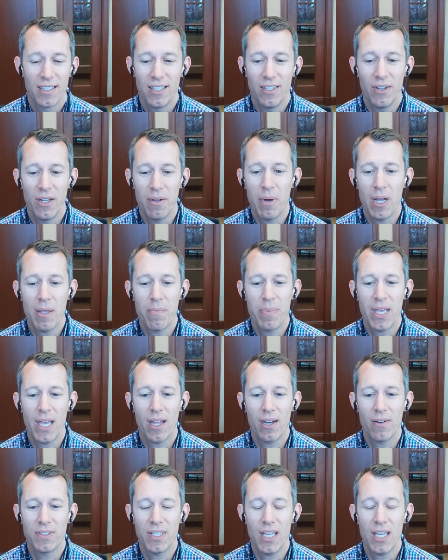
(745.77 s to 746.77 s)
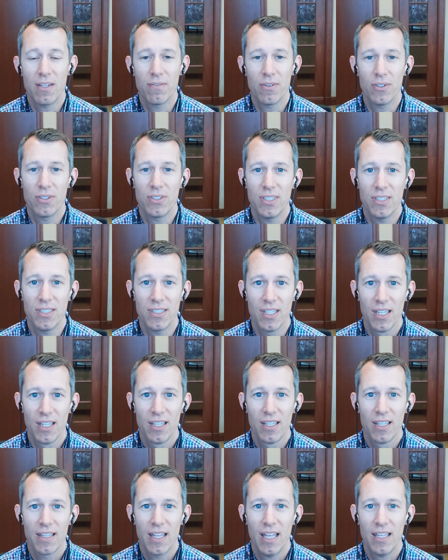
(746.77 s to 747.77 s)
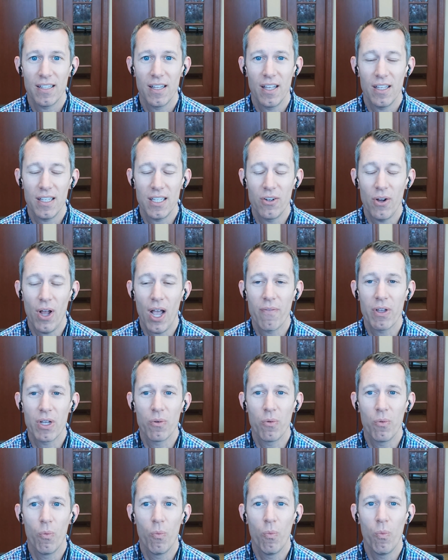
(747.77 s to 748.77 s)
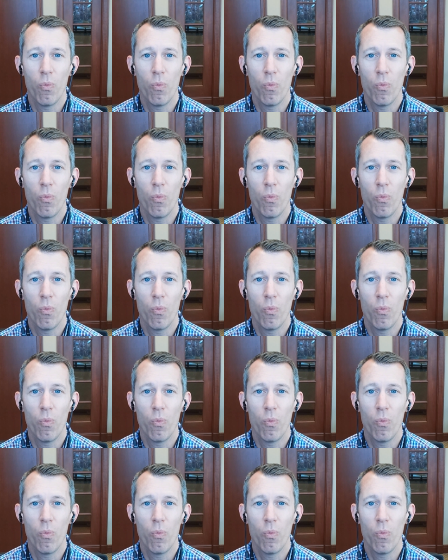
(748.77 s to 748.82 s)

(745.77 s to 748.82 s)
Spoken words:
it might be out of date versus that, having